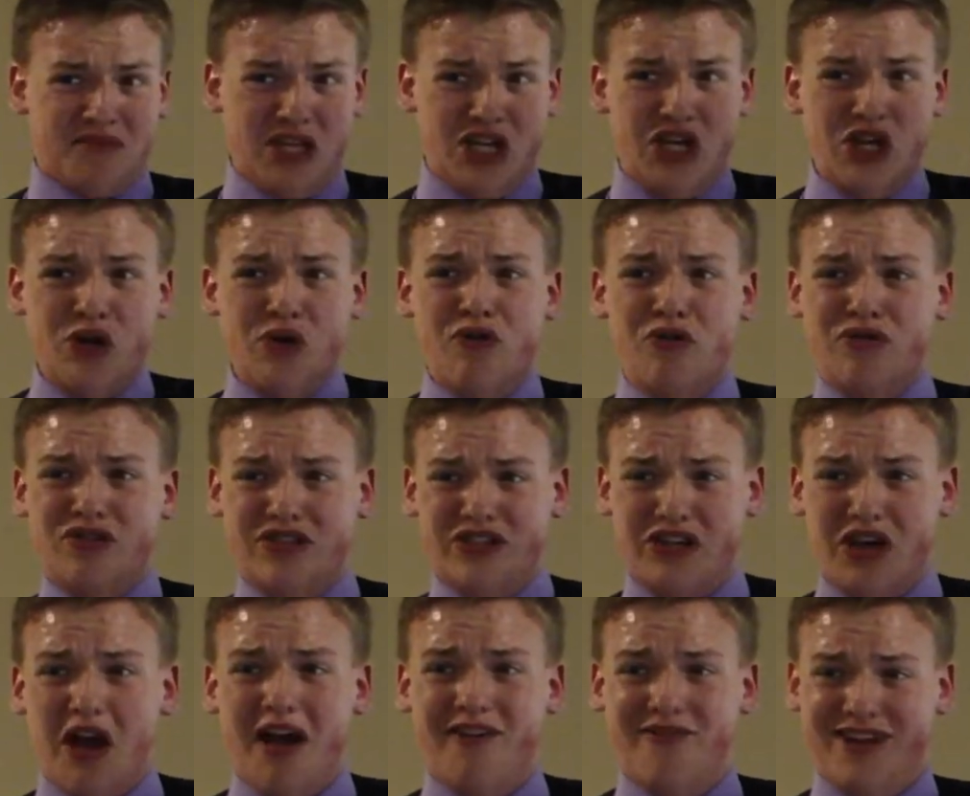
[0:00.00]
"you
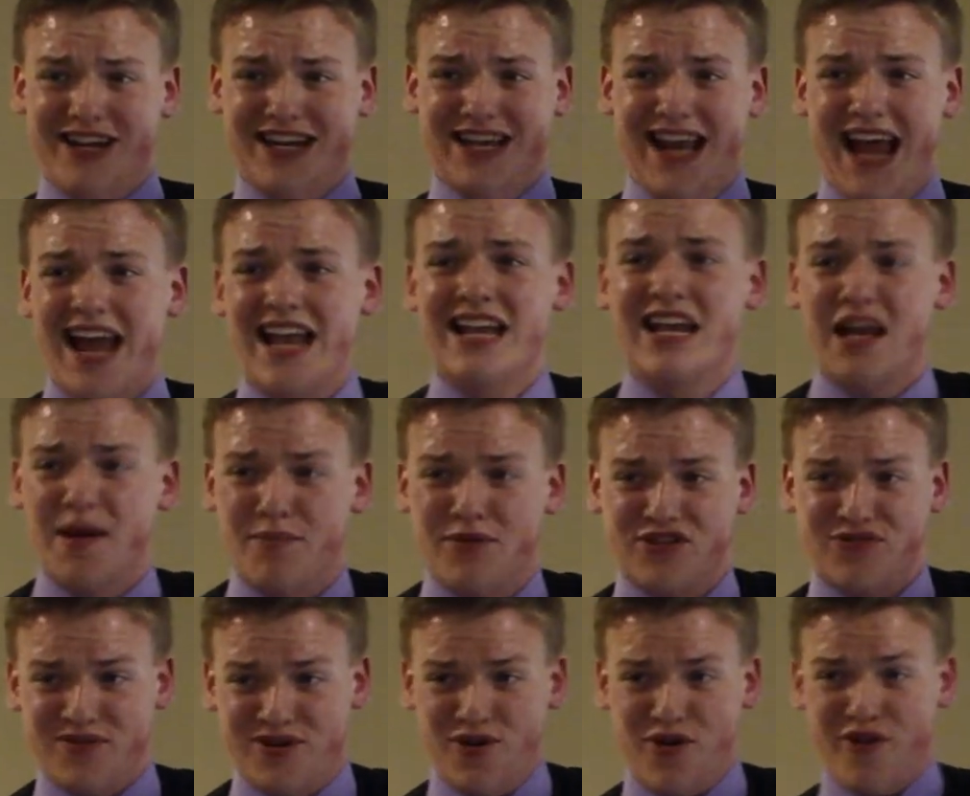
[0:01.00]
scurvy
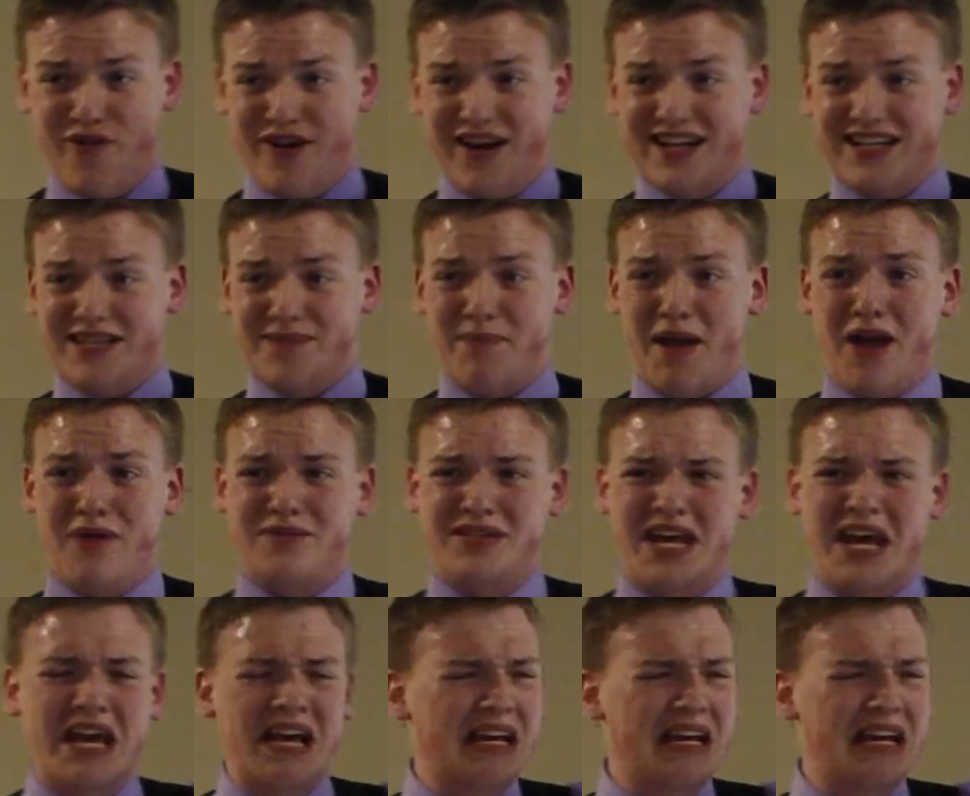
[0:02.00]
landlubbers" when ordering us about.